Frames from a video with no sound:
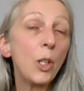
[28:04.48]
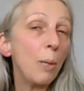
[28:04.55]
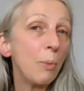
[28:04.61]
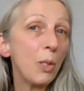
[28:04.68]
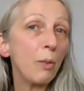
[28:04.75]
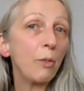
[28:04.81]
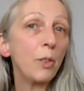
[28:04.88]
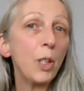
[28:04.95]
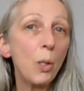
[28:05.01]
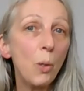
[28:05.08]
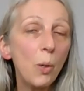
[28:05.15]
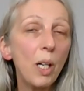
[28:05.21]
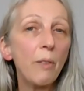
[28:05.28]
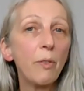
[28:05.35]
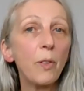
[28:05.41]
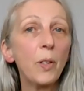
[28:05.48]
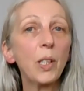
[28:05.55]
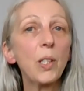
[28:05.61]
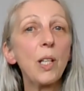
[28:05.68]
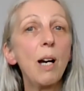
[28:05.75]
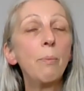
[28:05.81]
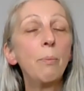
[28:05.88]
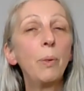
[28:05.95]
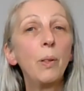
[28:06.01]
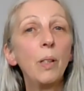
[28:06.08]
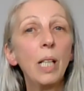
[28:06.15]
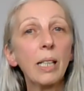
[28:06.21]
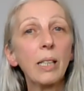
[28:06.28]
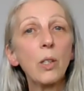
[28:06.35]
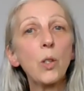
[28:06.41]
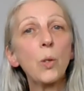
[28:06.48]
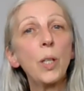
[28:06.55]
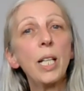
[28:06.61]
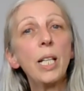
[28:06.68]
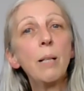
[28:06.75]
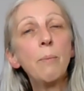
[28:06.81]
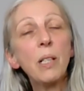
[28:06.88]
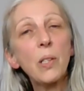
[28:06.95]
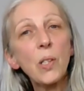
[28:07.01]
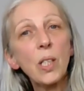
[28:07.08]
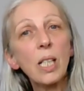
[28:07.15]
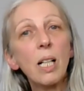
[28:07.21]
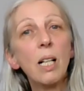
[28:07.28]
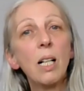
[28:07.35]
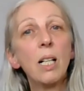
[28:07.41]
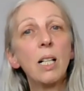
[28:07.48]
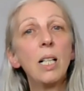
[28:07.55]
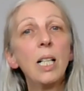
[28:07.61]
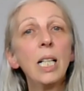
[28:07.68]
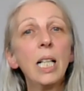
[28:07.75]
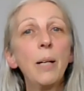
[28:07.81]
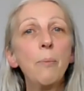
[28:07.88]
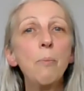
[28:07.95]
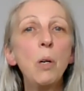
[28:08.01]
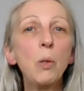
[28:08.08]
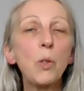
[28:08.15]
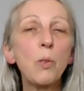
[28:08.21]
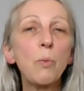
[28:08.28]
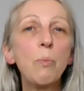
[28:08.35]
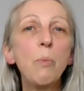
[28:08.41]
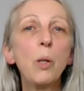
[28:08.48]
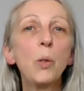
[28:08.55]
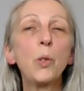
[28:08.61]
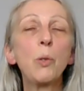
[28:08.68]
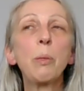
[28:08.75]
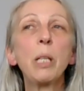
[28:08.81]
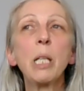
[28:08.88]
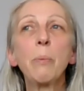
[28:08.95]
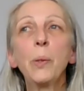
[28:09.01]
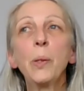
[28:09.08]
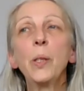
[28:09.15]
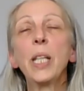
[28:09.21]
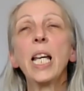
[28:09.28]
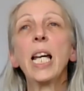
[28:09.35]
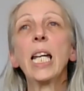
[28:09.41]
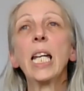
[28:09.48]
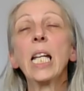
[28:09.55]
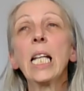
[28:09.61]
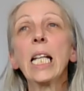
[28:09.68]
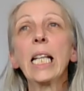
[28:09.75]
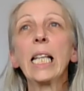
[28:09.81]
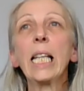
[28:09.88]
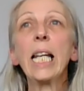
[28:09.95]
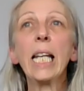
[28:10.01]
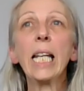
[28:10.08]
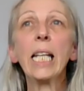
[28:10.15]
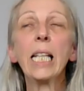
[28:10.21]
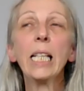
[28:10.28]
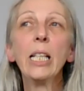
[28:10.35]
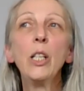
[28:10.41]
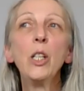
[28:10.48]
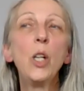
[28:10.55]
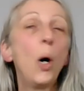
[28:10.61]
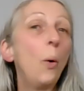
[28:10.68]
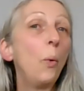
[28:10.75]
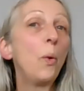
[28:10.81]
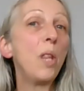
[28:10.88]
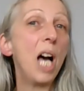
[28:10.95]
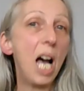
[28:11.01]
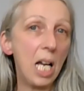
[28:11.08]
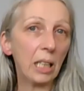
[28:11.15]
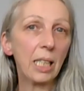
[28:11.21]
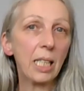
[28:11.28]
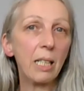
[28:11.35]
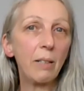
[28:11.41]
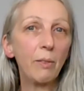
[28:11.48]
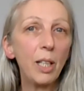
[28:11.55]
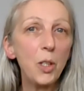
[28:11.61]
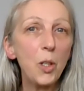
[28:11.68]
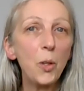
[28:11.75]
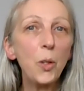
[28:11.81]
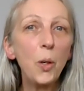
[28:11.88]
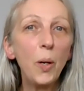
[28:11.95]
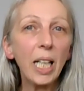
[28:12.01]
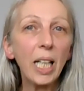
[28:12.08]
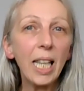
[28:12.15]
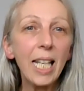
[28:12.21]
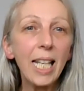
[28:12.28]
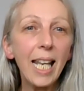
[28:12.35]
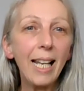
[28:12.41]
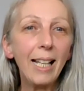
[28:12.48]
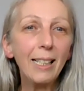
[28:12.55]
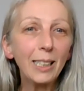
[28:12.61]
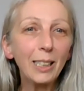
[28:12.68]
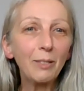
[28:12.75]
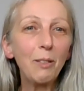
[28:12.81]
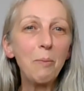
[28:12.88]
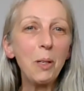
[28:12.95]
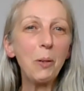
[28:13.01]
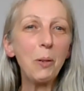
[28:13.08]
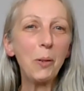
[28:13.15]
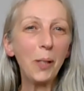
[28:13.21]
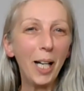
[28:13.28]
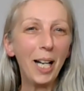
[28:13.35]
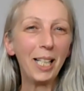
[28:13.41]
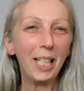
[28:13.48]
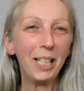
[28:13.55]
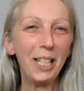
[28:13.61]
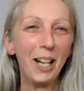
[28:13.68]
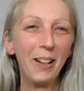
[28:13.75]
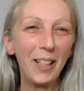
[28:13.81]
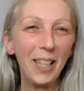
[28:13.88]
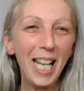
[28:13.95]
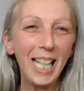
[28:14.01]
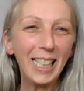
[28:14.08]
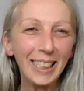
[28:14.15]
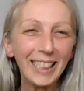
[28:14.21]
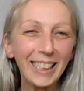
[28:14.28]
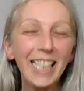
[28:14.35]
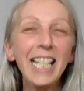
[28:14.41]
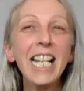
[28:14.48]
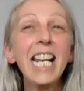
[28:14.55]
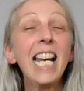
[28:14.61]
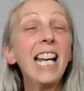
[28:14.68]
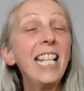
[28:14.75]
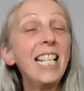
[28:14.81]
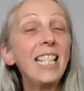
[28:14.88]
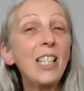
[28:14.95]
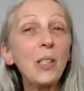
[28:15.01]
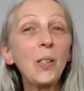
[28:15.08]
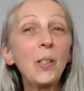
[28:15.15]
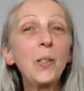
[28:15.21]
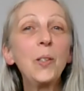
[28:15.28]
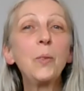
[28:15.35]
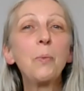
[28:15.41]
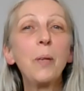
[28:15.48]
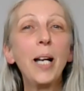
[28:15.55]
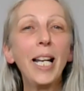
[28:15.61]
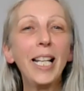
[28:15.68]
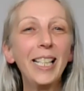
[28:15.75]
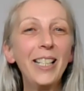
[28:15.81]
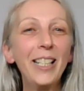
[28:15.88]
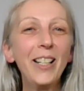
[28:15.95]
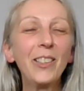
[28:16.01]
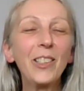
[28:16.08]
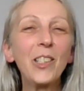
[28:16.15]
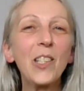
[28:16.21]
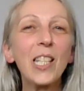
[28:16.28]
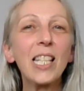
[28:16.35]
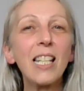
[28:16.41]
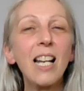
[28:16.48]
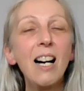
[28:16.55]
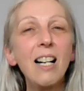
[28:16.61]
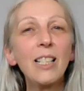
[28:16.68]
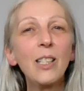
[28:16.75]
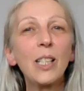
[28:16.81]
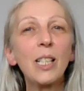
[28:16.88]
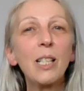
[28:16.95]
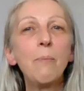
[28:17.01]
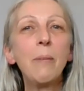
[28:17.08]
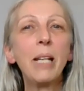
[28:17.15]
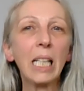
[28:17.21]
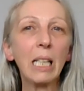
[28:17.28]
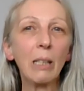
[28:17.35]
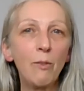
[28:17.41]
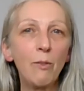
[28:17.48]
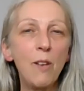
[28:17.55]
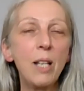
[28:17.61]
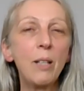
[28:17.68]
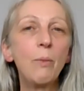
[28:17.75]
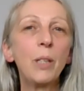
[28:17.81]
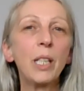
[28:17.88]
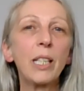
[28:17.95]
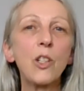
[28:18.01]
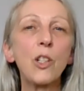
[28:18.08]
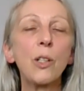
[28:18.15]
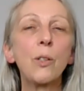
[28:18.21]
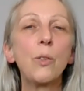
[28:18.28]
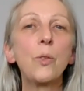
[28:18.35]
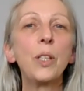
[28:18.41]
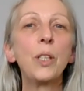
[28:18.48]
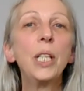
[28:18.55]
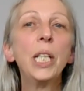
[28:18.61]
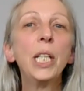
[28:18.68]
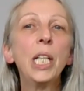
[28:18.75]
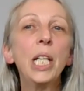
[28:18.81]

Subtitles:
terms of yoga, for example, like Surya Namaskar. Most people, they know that. If they don't know anything else from yoga, that's a good way, to start. You can make it fun with children.